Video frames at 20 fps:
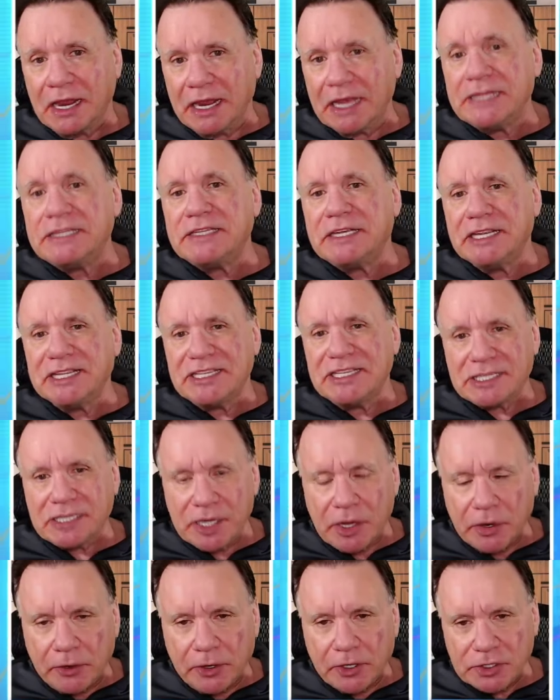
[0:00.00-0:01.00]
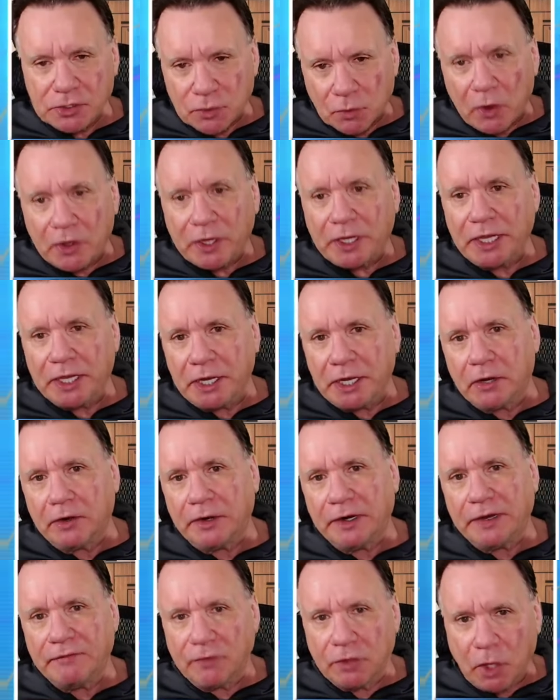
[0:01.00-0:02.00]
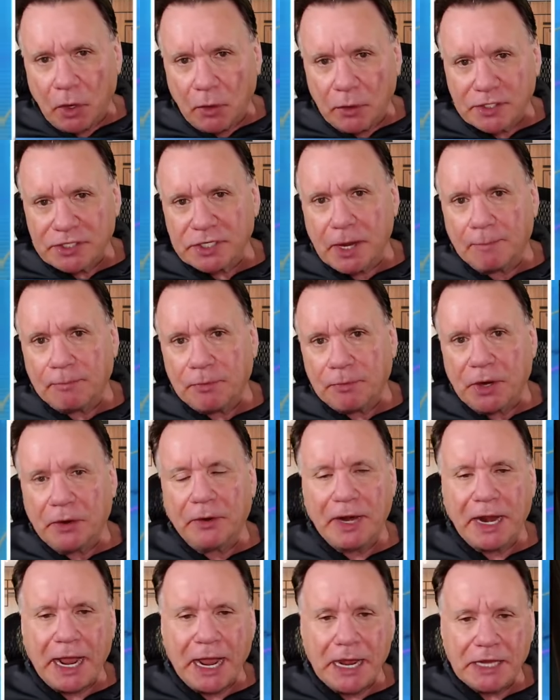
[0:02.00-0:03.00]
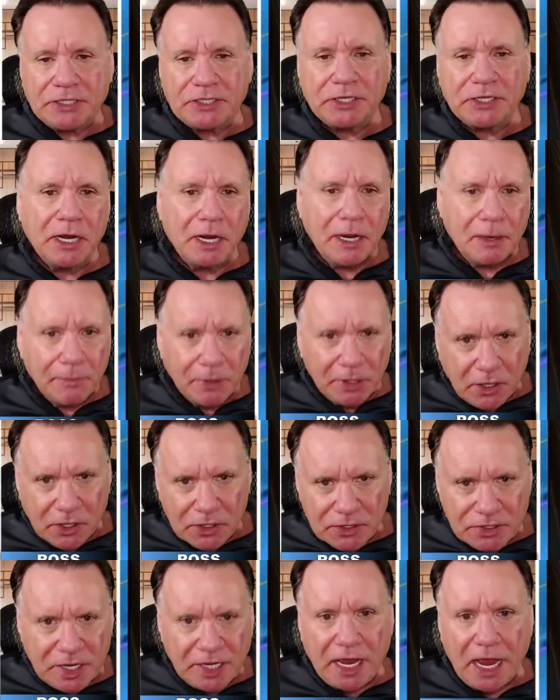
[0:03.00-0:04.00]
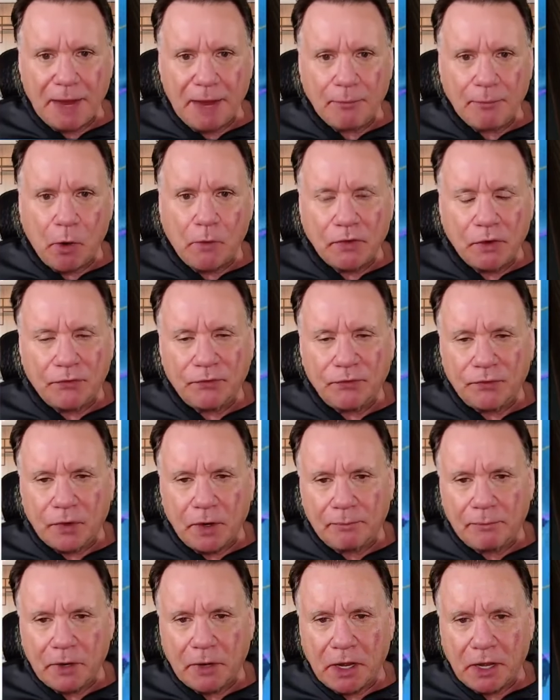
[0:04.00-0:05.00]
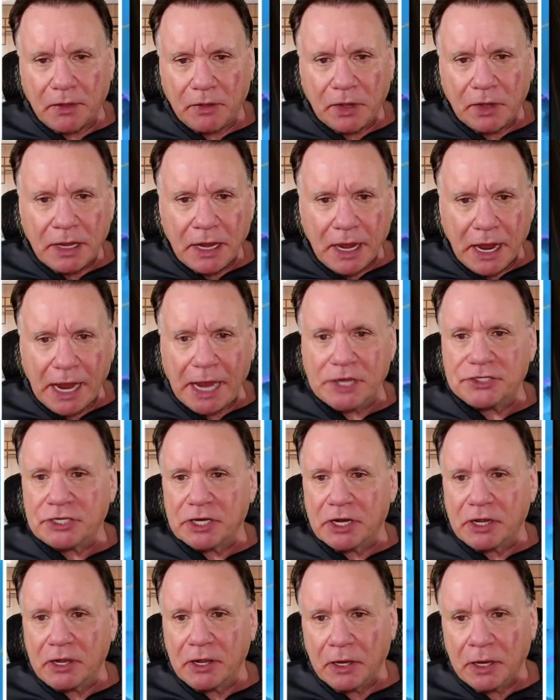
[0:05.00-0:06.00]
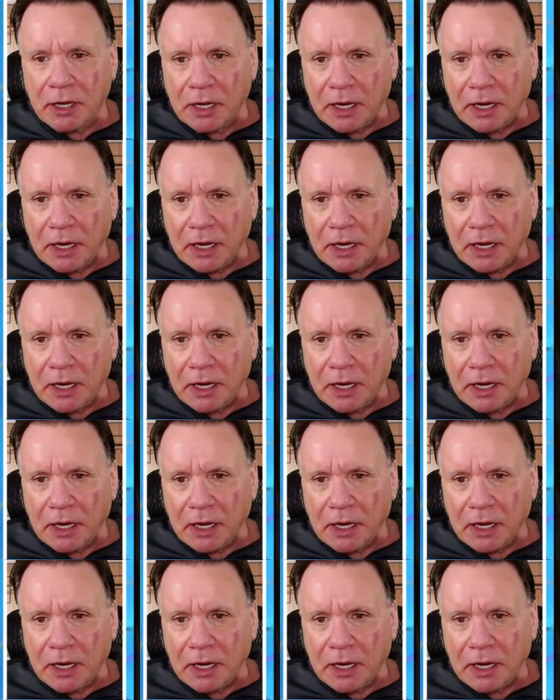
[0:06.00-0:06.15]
is considered his rookie year, even though he's up there in age because he came over from uh, Asia.